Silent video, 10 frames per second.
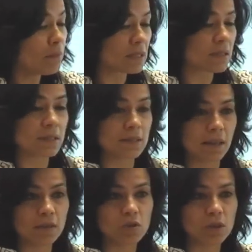businesses
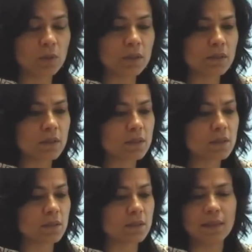actually, whether
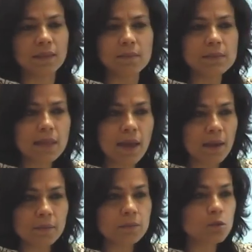it's Satyam
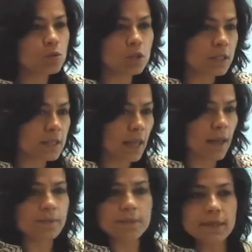scam, 2G
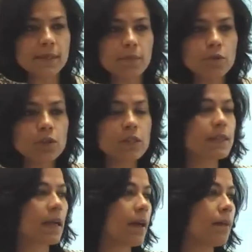scam, CWG
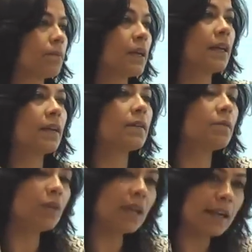scam,
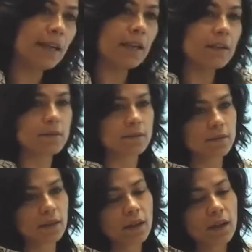WikiLeaks,
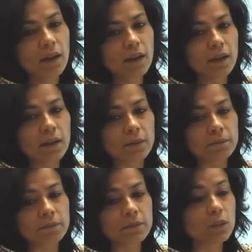
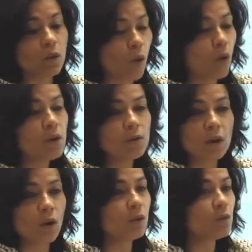or
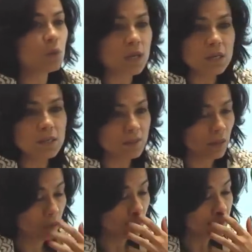all of the world,
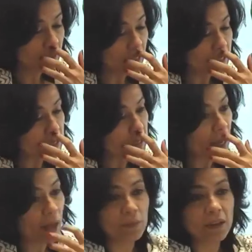all of the changes that are
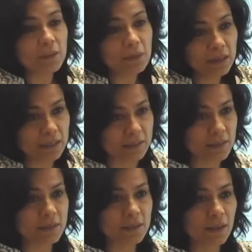happening in the Middle
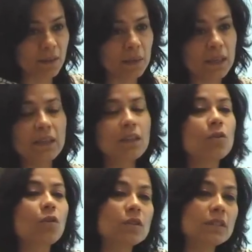East. I mean,
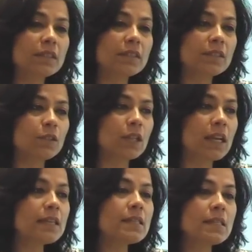so there
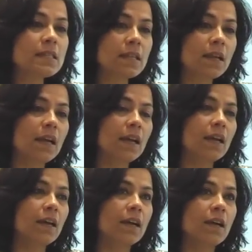is this
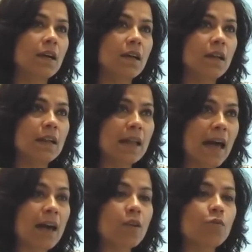
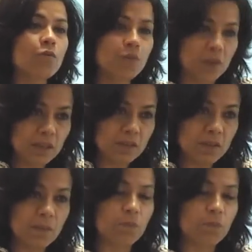lack of faith